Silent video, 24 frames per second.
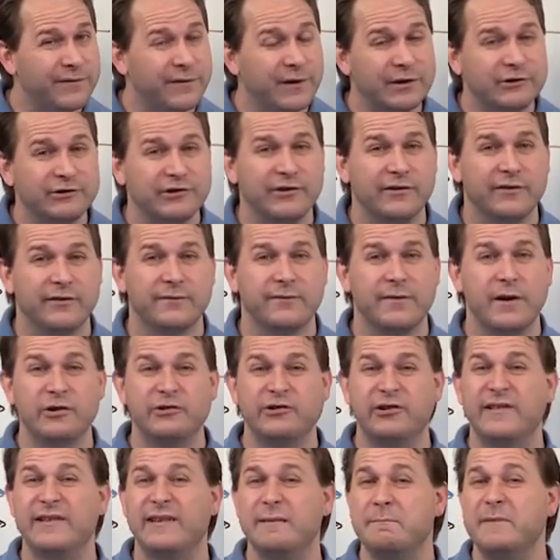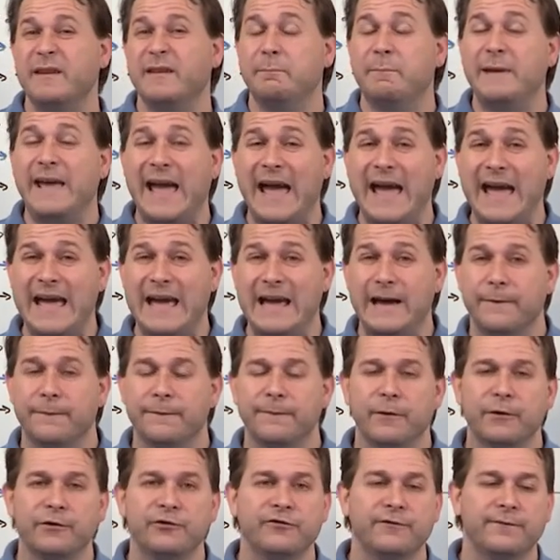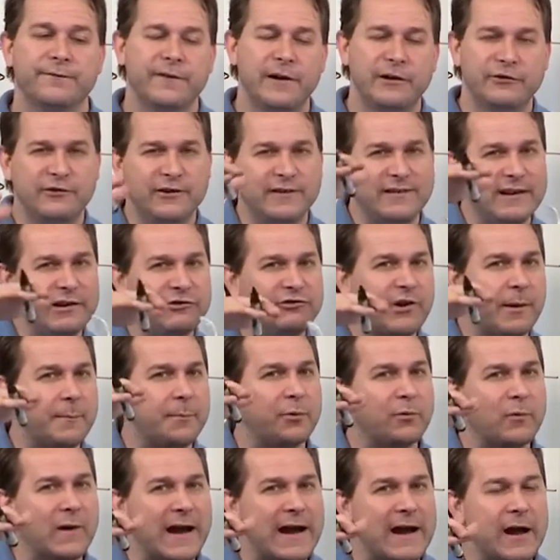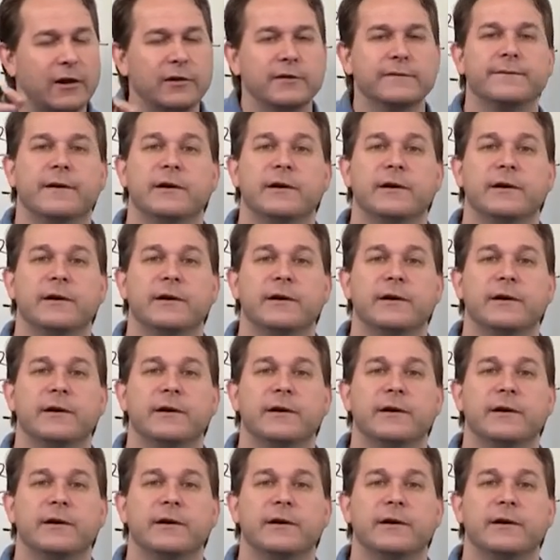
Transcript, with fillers: functions, functions that misbehave, functions that jump around,